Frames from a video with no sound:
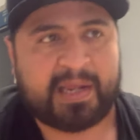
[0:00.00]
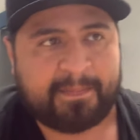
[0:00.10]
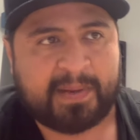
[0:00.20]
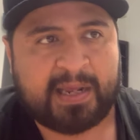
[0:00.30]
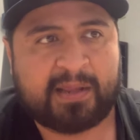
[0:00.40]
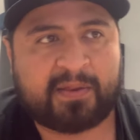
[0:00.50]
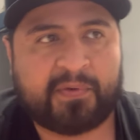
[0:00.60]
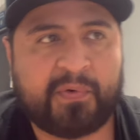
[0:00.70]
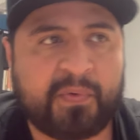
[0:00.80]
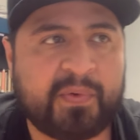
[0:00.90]
be
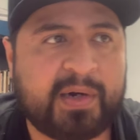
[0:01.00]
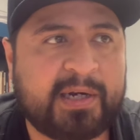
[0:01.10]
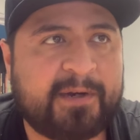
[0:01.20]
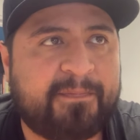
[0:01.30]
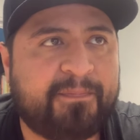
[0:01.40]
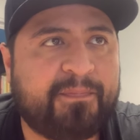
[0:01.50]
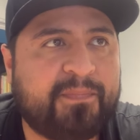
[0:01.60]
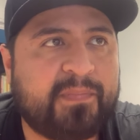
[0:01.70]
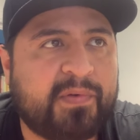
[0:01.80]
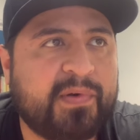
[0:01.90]
through
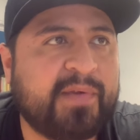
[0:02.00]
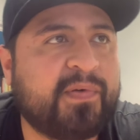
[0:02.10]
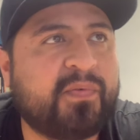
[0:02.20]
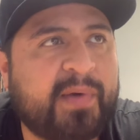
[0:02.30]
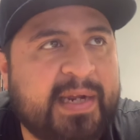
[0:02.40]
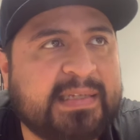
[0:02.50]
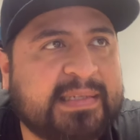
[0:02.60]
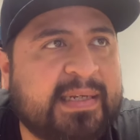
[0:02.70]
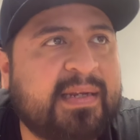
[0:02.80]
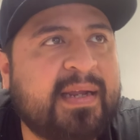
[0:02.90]
different ways,
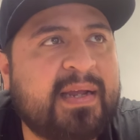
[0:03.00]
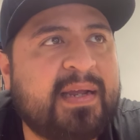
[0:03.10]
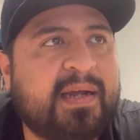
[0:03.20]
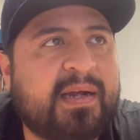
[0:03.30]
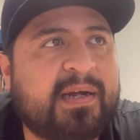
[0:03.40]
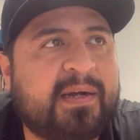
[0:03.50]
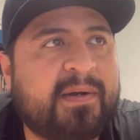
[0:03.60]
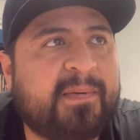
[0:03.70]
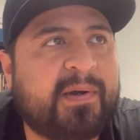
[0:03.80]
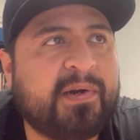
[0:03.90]
and
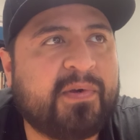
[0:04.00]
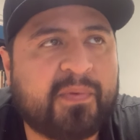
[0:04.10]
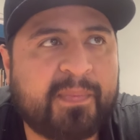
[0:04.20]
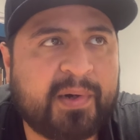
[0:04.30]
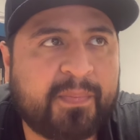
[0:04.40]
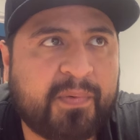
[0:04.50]
under Roman